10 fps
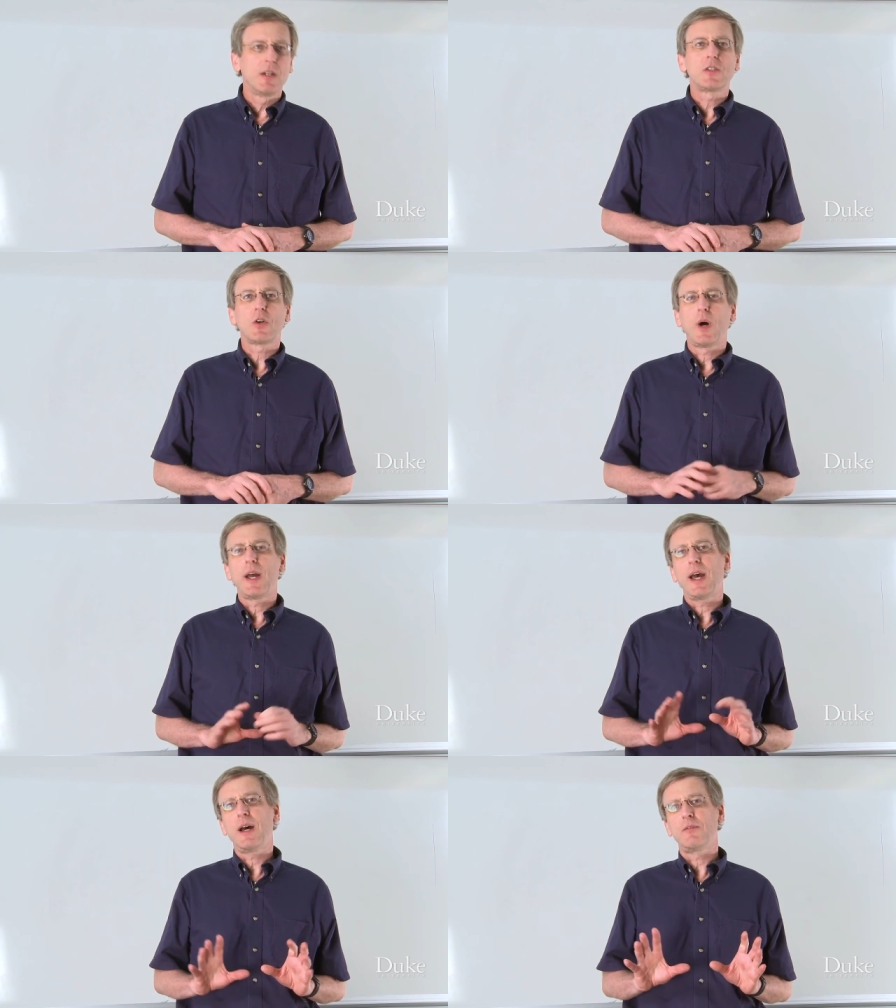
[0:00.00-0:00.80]
So I
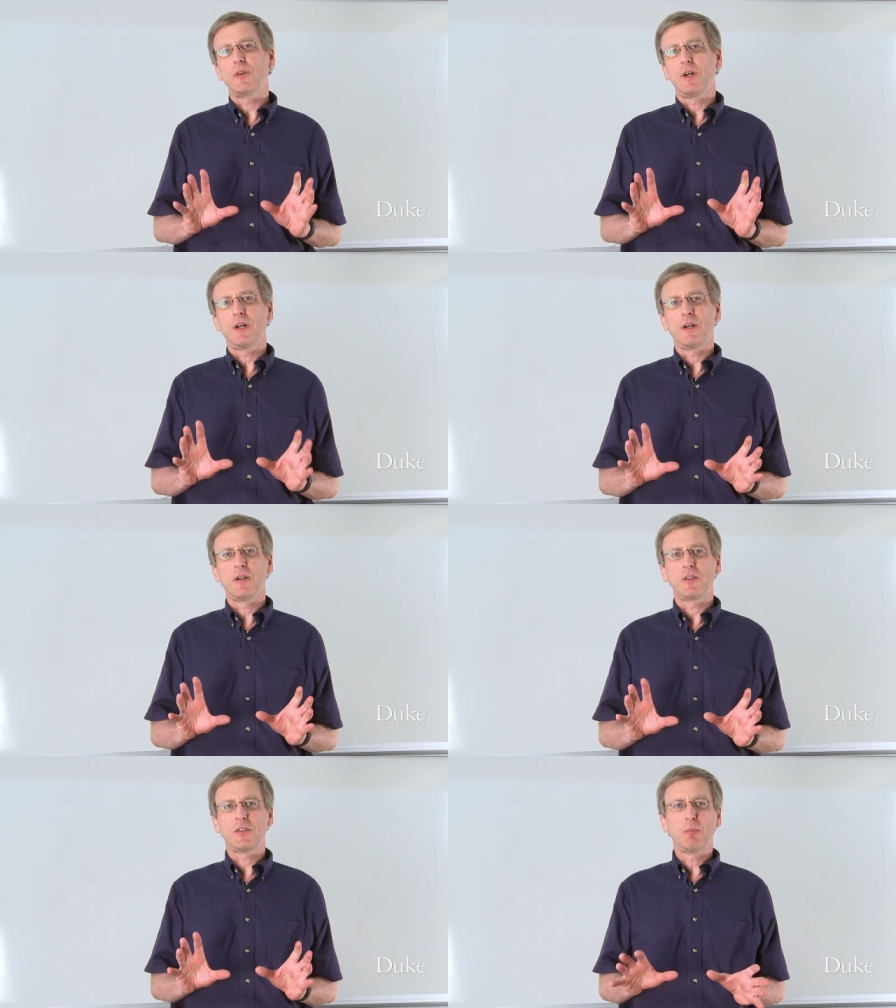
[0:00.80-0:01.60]
have
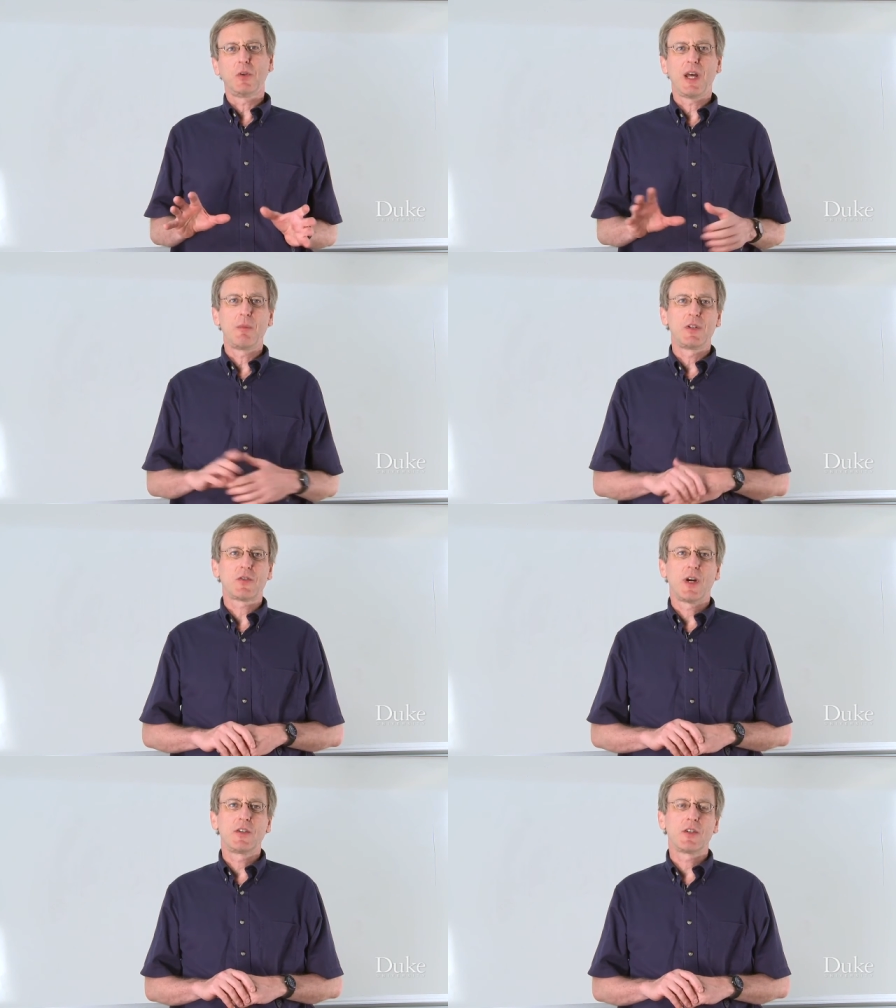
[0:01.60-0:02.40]
a simple
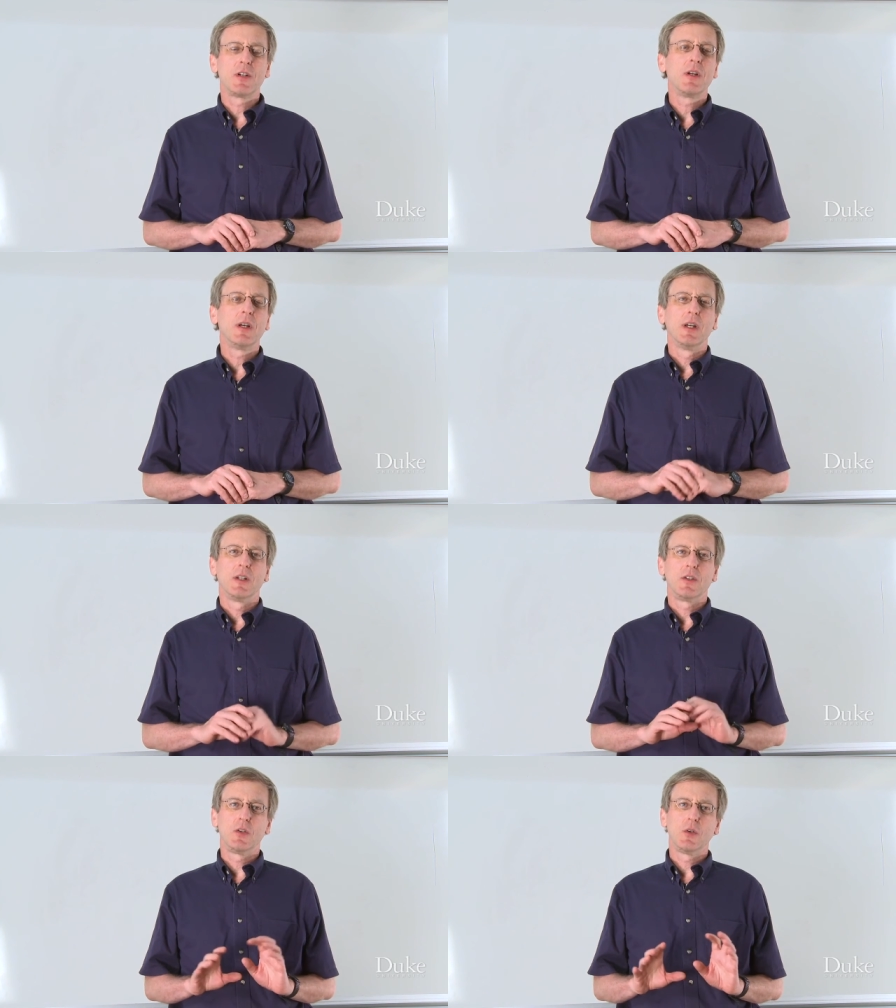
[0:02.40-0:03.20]
demonstration
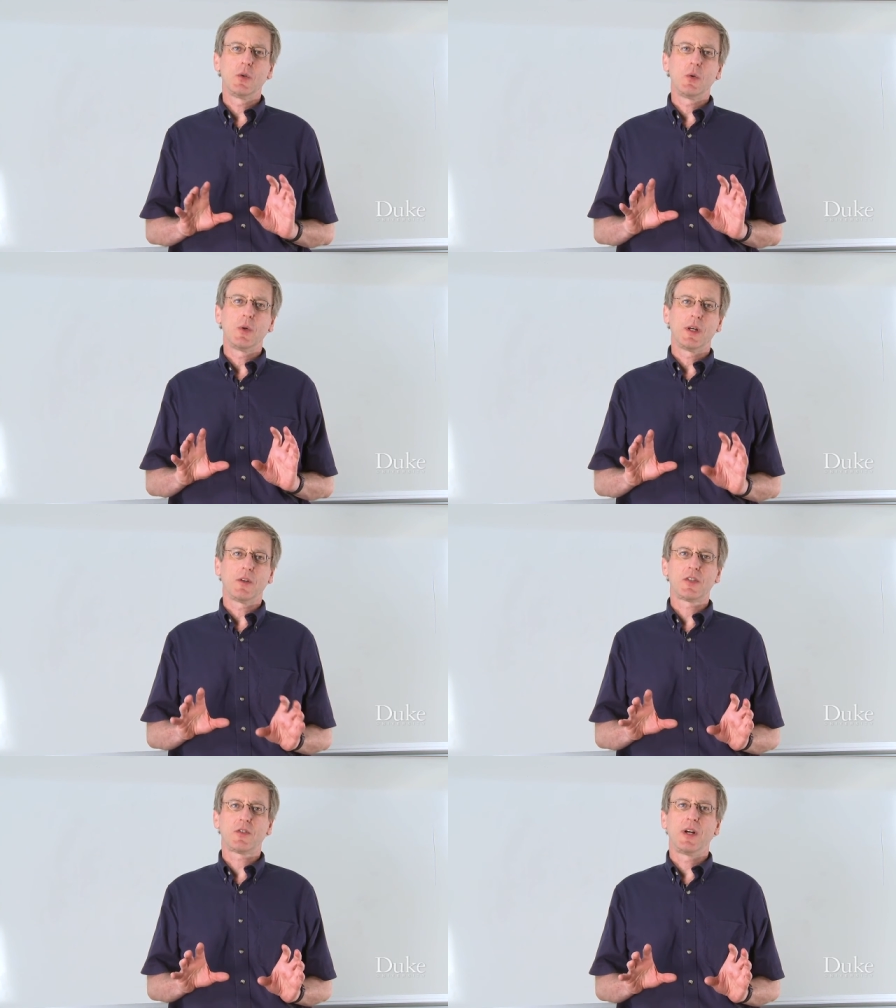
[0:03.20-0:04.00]
to
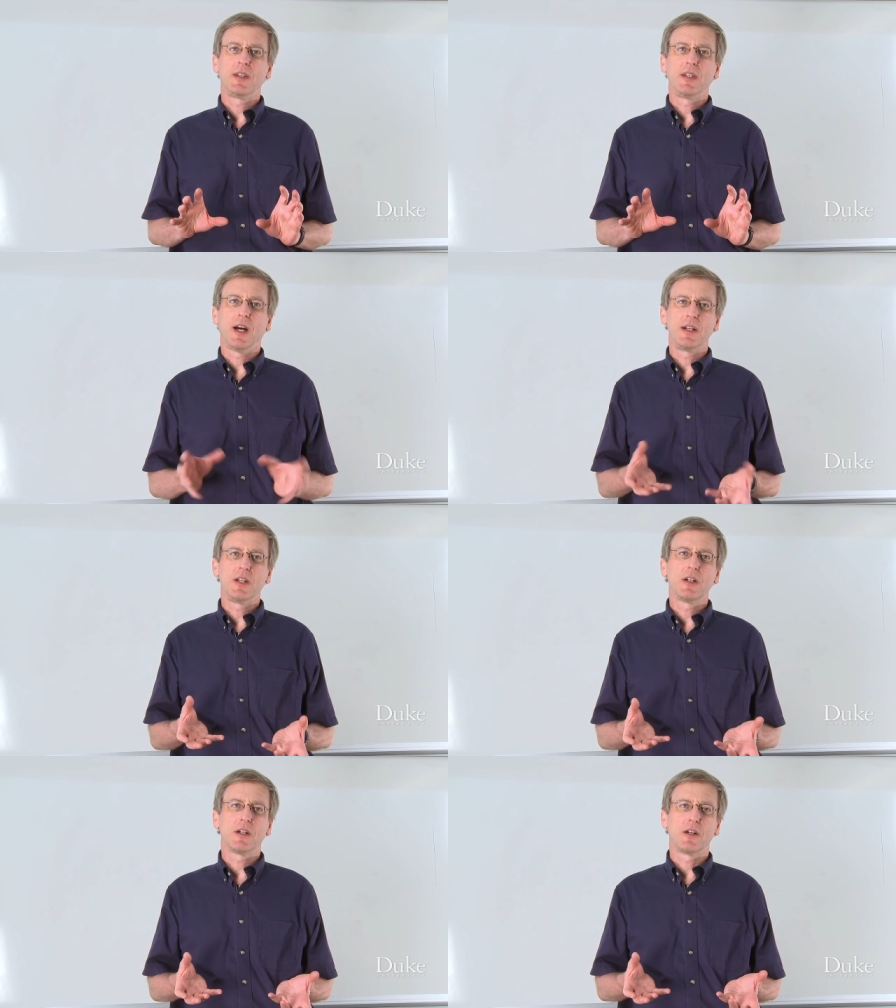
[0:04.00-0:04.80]
illustrate the
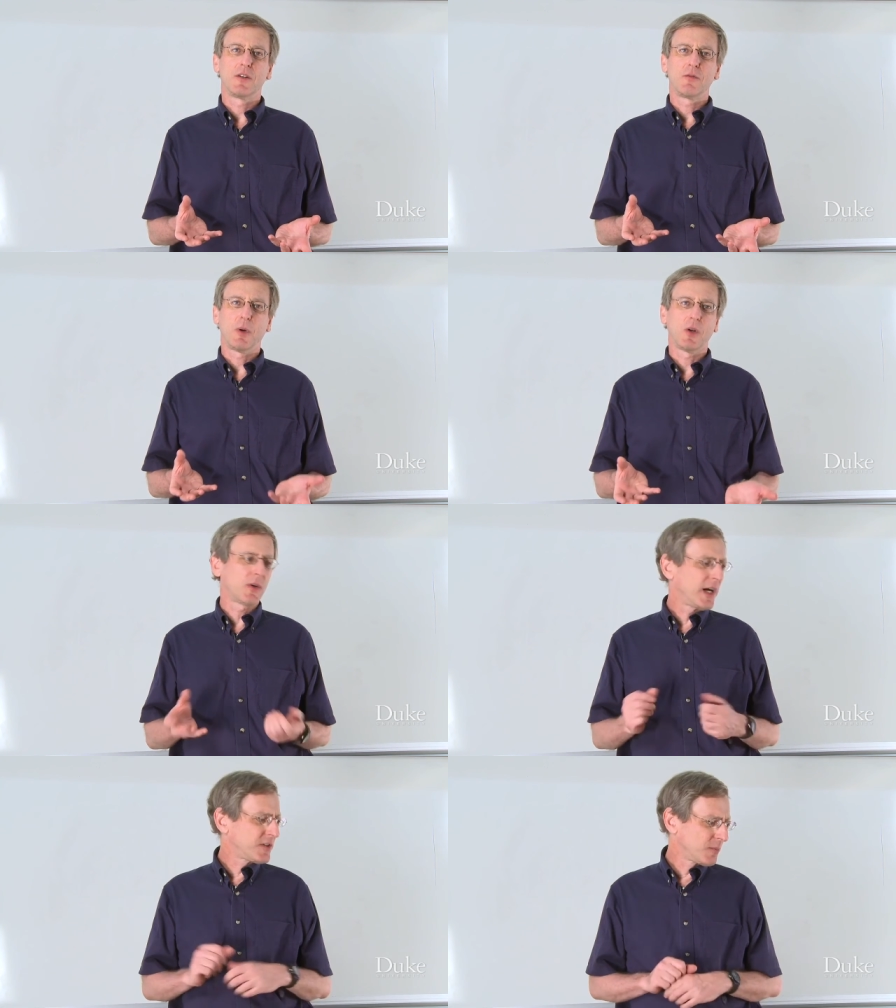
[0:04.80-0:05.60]
idea of
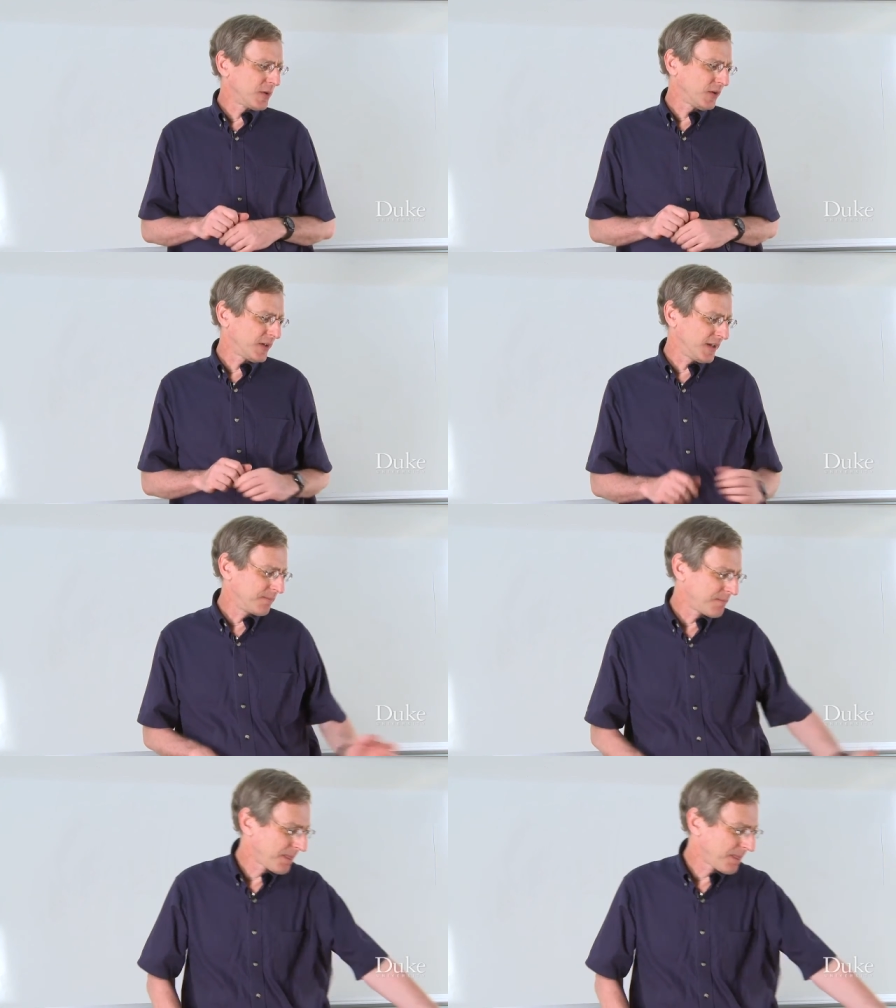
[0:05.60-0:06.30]
polarizability.